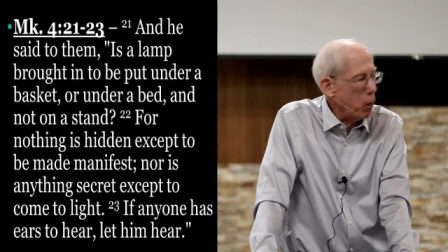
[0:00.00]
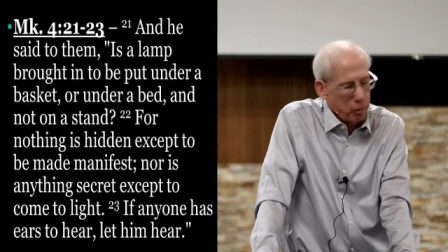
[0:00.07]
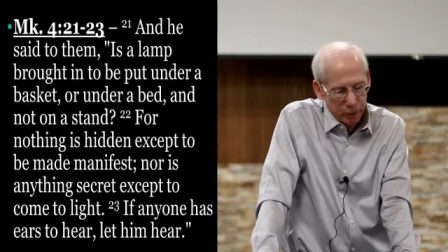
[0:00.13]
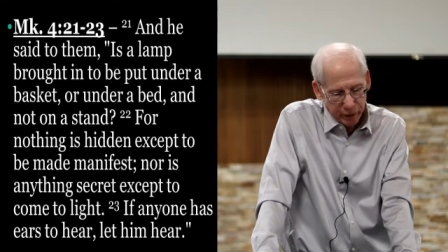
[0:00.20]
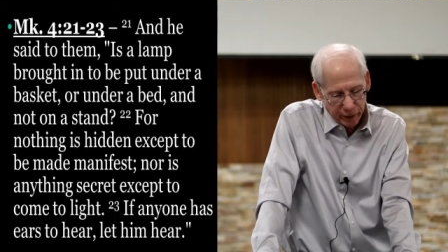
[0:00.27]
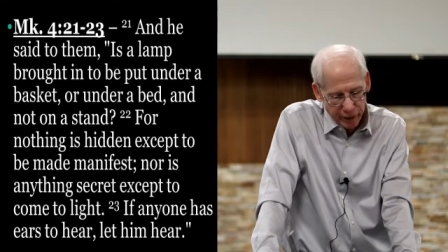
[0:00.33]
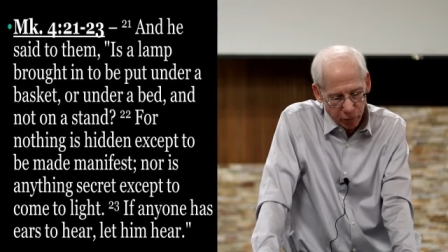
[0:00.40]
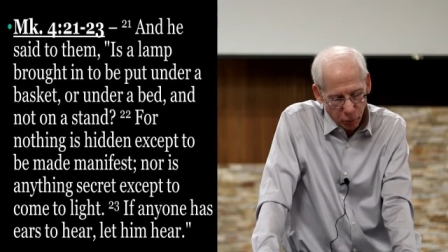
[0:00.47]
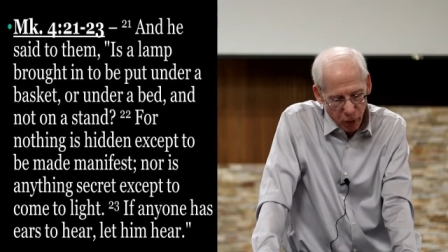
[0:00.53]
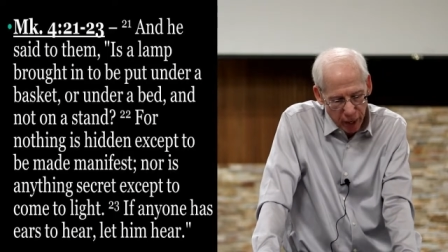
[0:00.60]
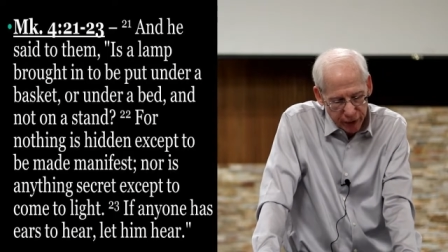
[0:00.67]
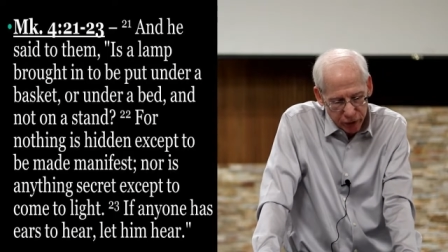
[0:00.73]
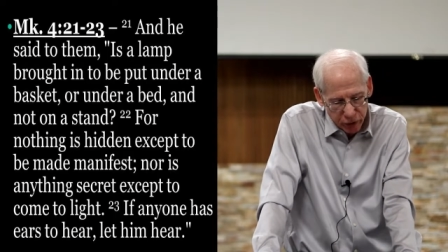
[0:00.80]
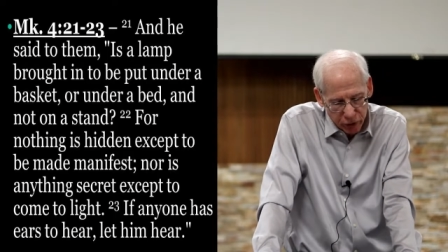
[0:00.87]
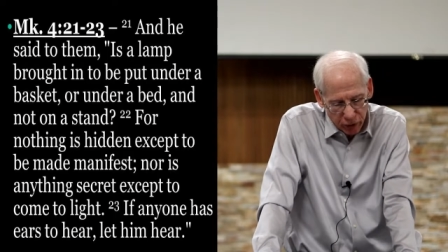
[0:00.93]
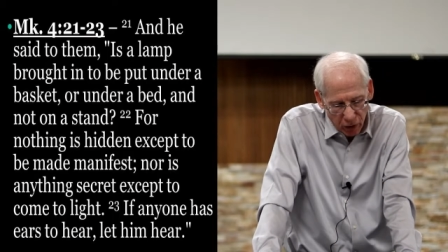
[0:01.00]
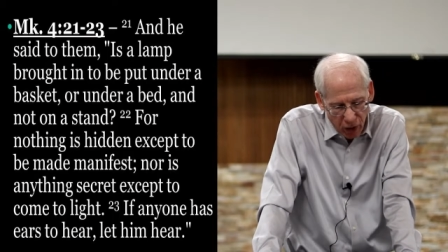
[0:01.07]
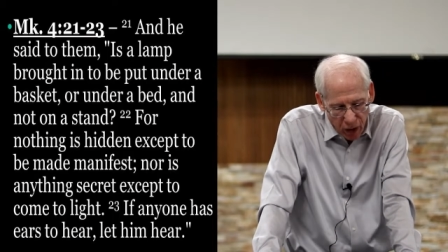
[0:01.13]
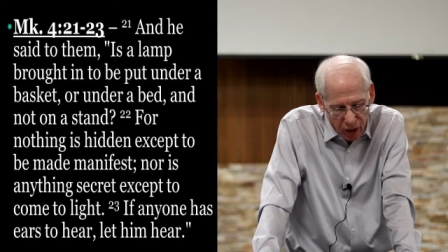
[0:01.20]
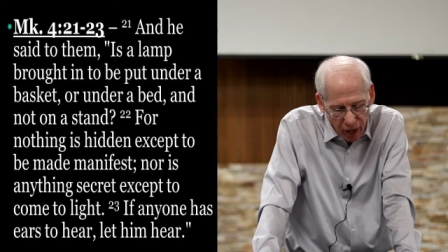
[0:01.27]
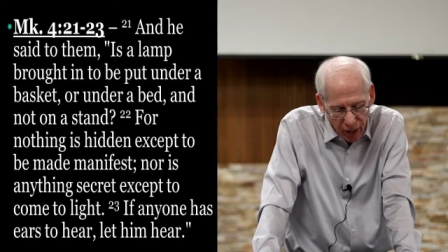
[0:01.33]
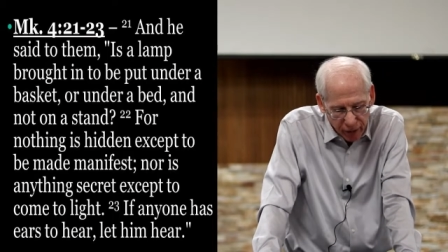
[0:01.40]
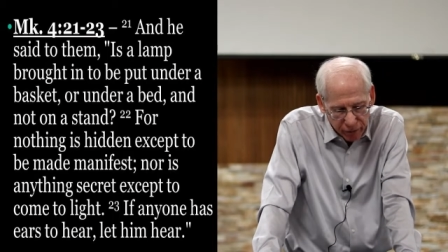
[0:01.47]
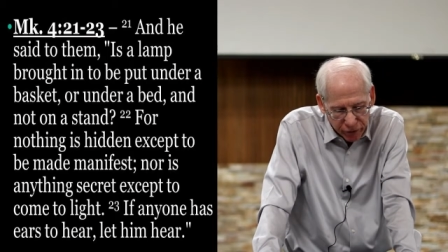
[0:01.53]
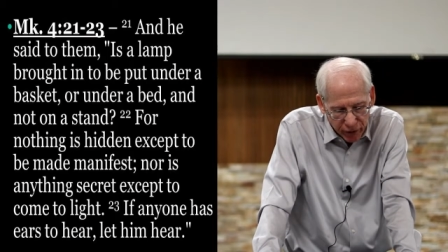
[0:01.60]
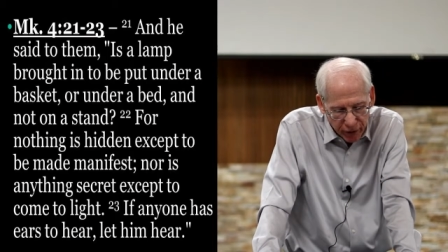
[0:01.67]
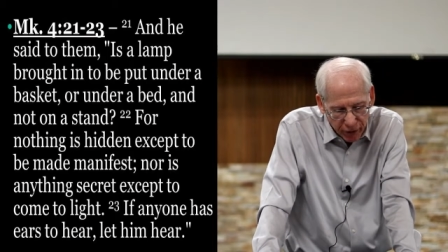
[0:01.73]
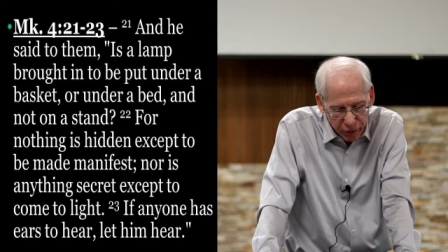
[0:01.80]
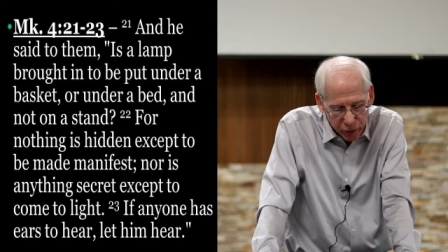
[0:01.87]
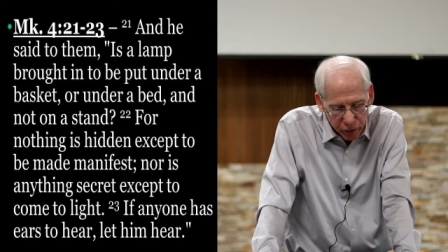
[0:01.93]
openly righteous
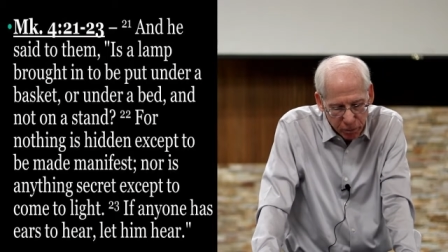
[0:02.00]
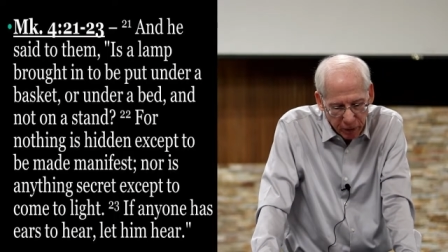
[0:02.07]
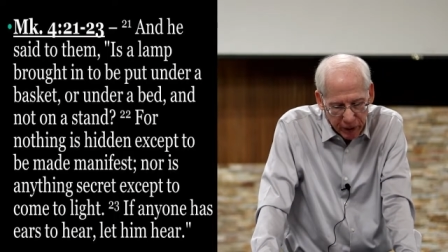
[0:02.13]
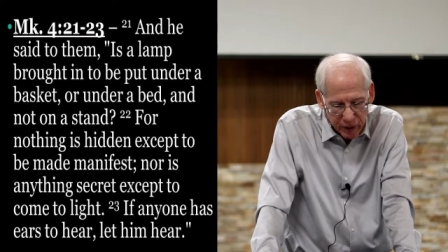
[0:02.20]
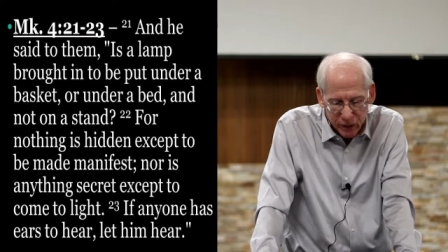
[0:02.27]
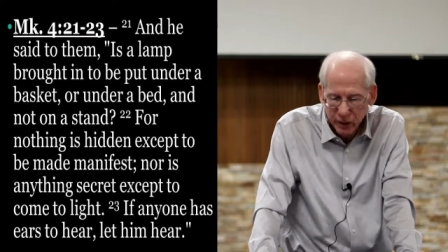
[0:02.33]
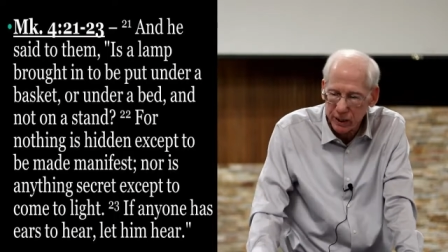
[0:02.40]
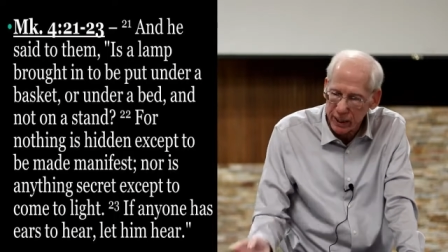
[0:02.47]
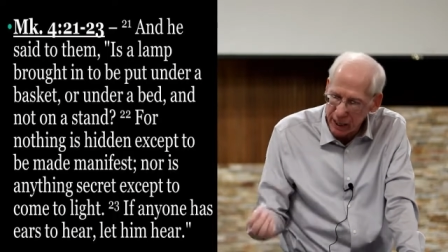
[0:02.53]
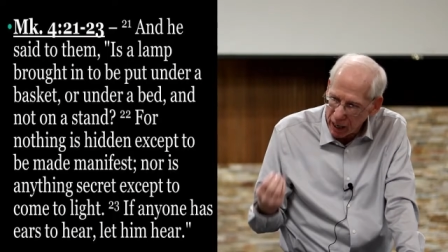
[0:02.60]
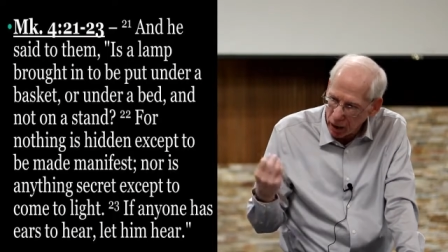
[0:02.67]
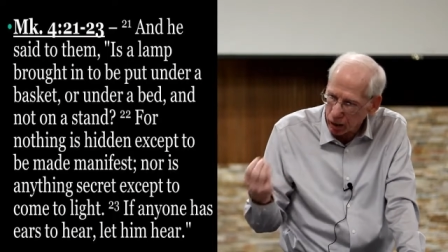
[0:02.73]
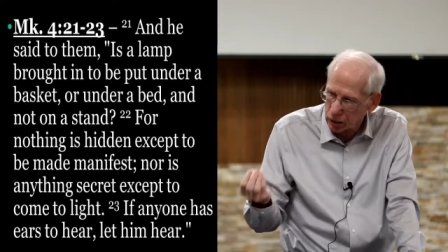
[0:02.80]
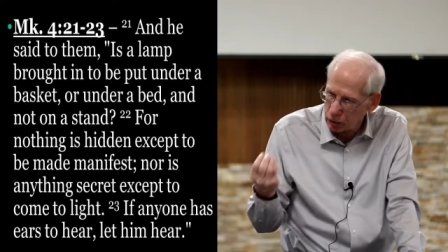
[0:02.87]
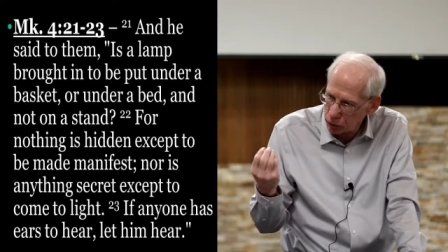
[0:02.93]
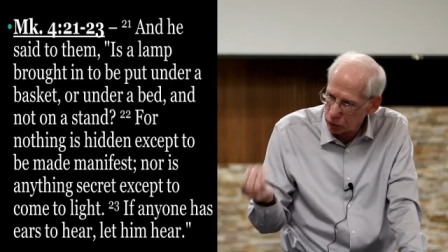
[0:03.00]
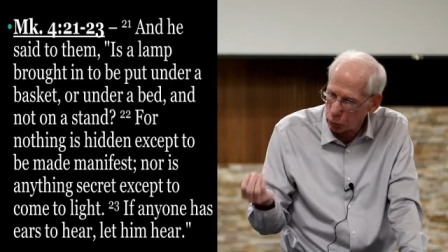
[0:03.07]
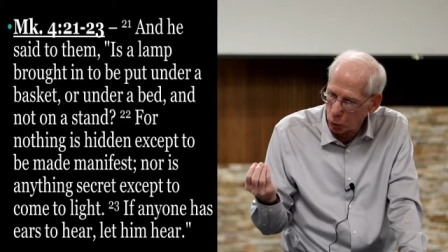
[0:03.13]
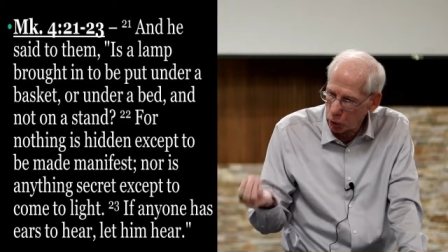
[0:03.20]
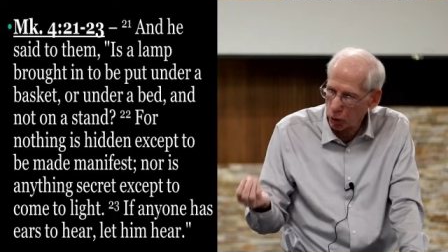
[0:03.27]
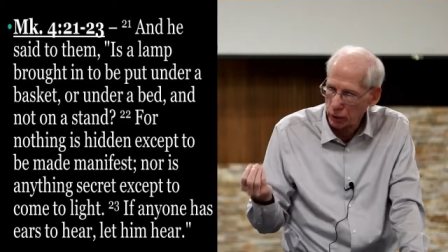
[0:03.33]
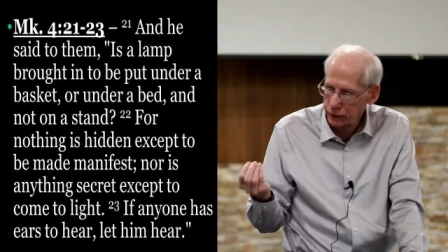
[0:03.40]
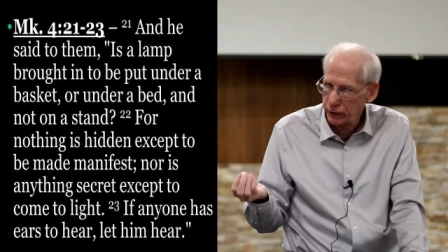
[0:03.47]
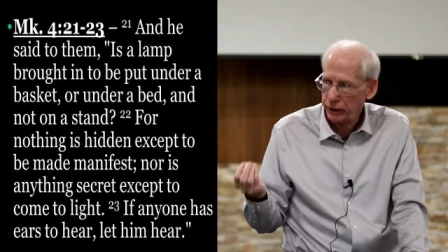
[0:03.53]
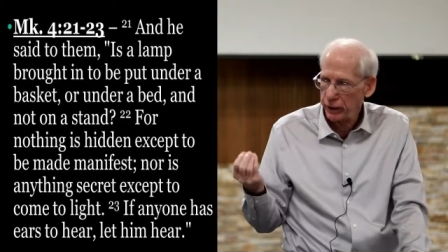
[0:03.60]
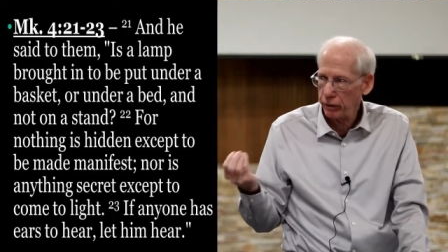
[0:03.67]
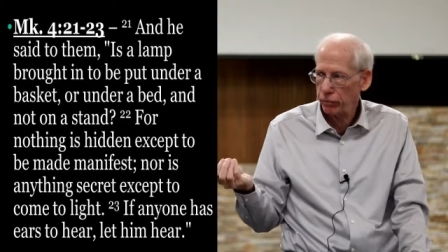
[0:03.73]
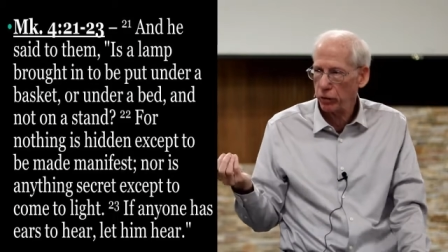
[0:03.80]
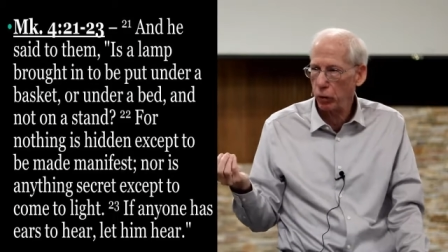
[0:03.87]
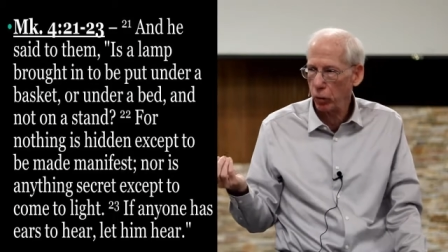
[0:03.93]
lives that others may see our good works
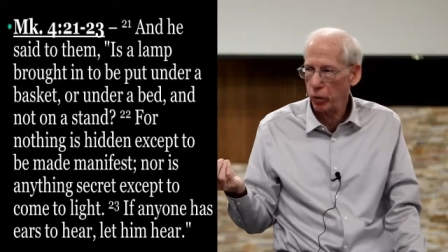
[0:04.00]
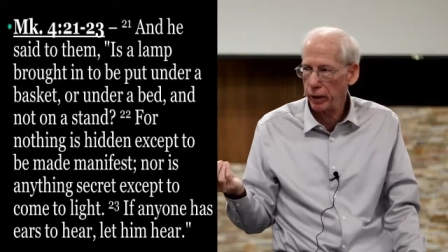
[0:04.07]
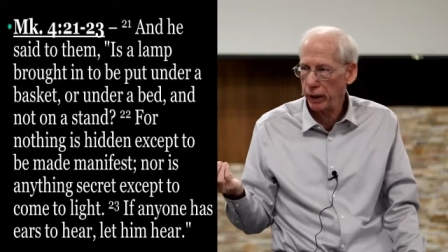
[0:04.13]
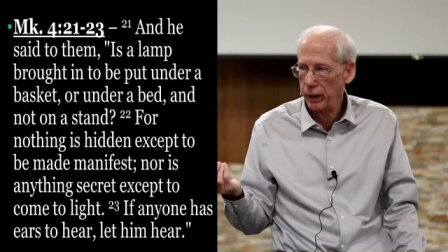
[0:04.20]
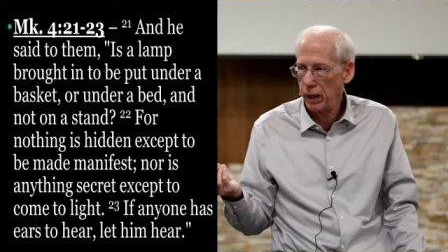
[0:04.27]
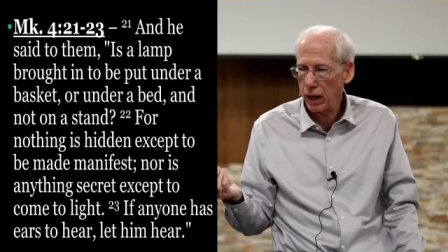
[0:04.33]
and give glory